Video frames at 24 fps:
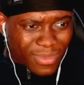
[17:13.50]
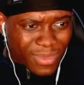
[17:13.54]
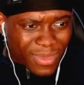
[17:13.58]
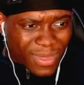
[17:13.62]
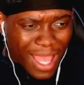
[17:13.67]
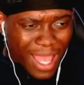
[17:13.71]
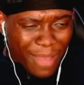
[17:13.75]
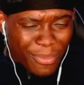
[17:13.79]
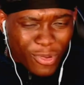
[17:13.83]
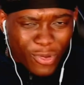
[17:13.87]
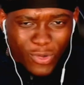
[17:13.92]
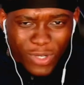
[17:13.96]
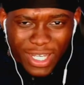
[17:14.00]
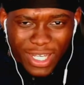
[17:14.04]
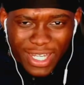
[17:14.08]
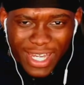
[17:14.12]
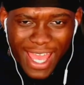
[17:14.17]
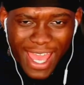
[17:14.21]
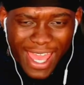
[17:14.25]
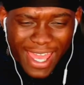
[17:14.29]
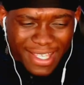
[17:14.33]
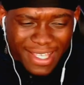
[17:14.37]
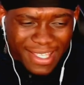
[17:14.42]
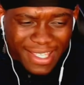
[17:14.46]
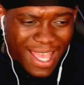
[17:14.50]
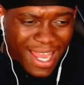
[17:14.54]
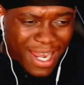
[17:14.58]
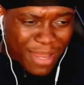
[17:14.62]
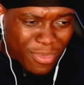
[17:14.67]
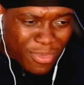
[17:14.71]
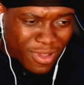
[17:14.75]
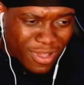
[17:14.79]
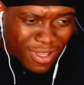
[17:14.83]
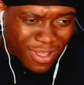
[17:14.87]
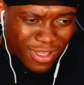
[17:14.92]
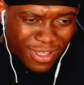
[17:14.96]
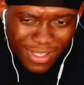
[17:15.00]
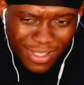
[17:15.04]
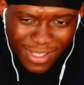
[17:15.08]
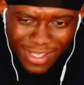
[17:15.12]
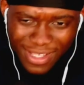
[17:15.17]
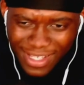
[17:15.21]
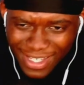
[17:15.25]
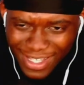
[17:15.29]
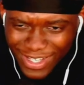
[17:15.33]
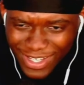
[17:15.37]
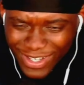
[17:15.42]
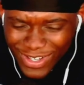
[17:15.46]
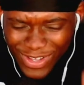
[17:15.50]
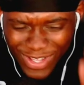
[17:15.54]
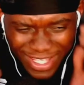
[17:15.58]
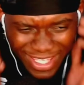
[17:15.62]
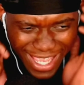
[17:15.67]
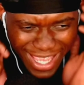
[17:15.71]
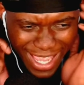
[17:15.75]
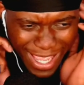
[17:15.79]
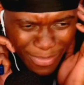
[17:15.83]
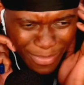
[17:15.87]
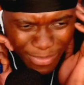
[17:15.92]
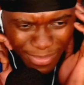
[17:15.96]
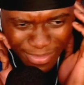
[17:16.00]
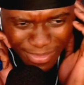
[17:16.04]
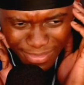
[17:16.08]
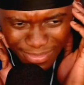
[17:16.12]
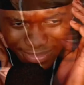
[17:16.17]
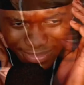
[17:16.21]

I'm calling that Excalibur. God damn.